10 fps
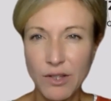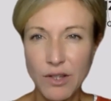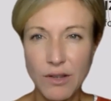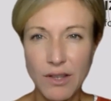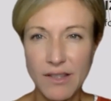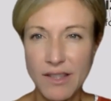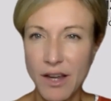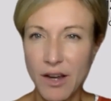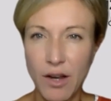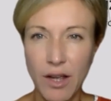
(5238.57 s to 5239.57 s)
Do you, is
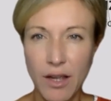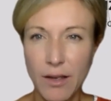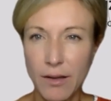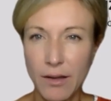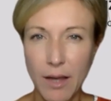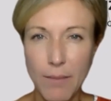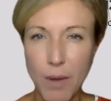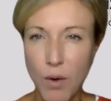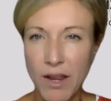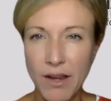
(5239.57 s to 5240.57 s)
there a
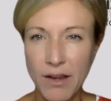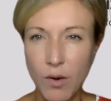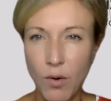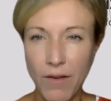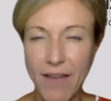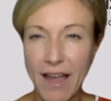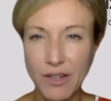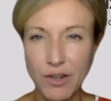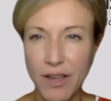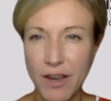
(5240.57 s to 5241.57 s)
component or a
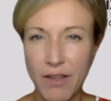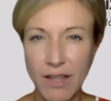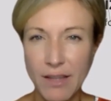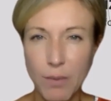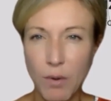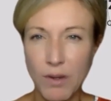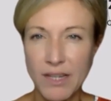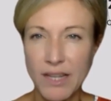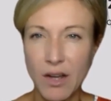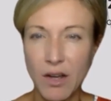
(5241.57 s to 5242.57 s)
factor there that's important
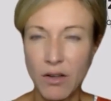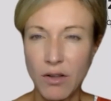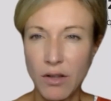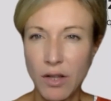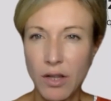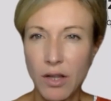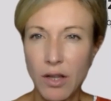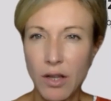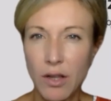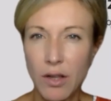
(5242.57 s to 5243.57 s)
at all?
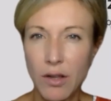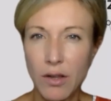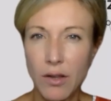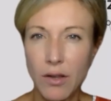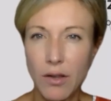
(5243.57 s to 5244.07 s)
Uh, it's